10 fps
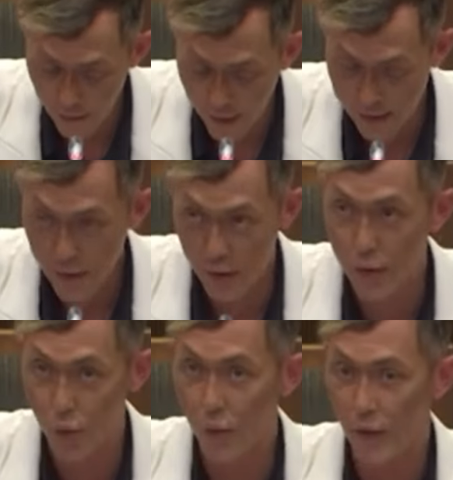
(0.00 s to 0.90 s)
That is
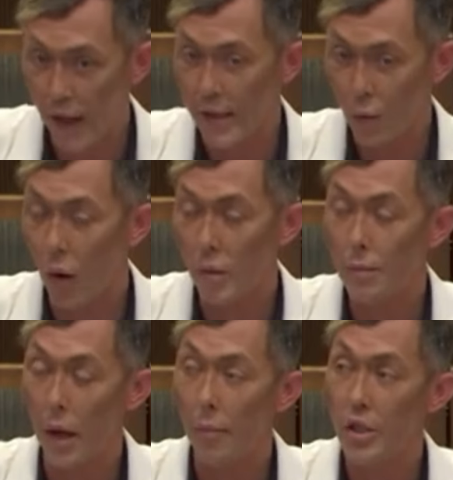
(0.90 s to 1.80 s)
what was
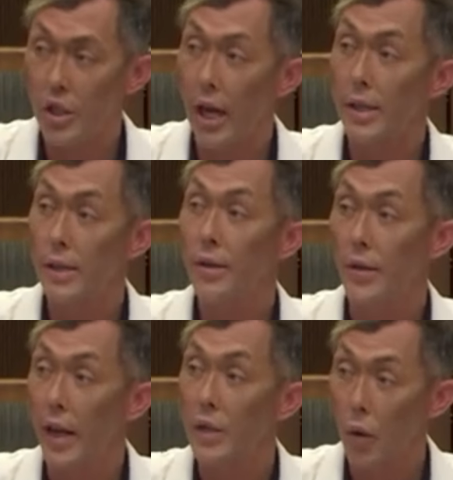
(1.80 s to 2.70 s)

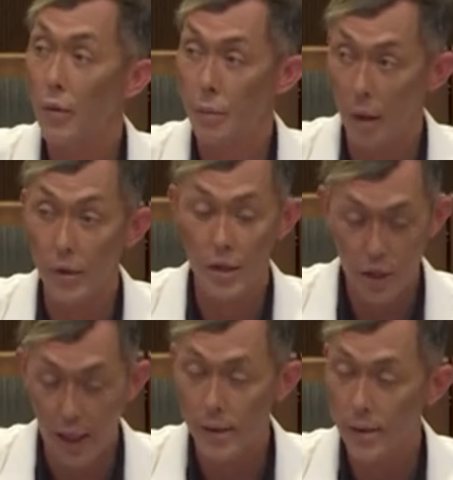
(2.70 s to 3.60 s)
published, yes.